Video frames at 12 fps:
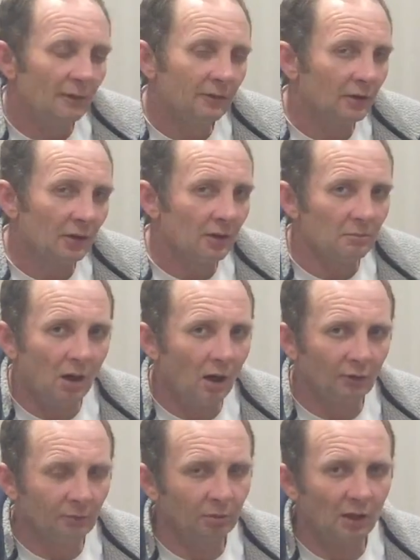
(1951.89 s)
If you're doing it by
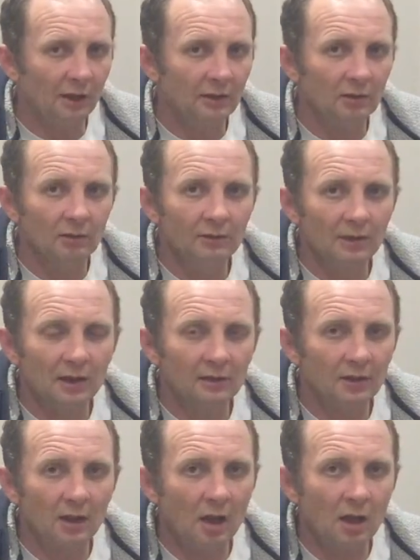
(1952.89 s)
a spray gun,
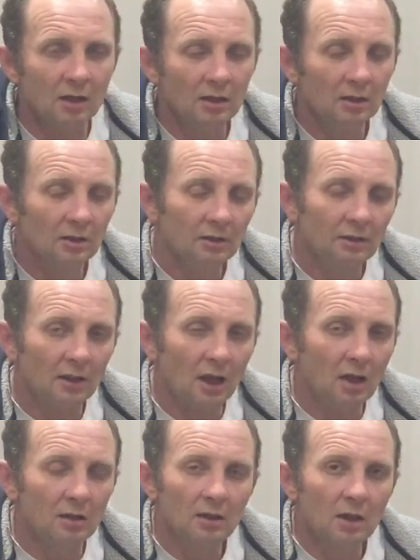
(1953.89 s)
then you
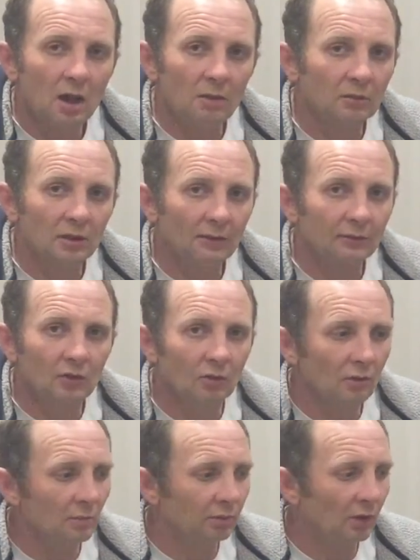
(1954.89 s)
know, I'm going to have to
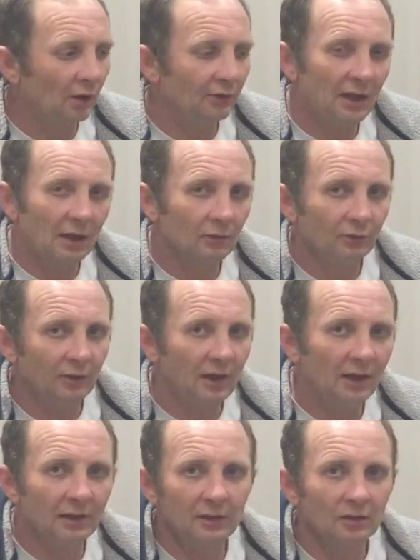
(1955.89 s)
cut the price down because you're
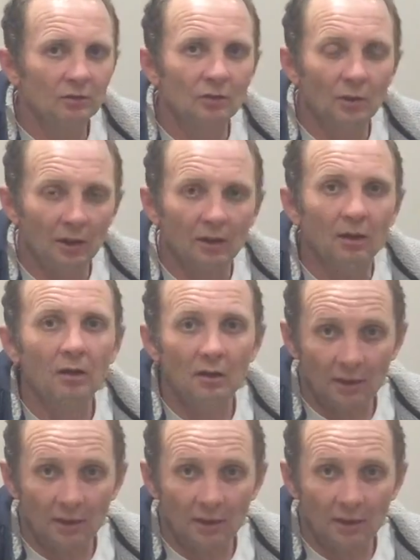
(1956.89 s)
getting it done quicker.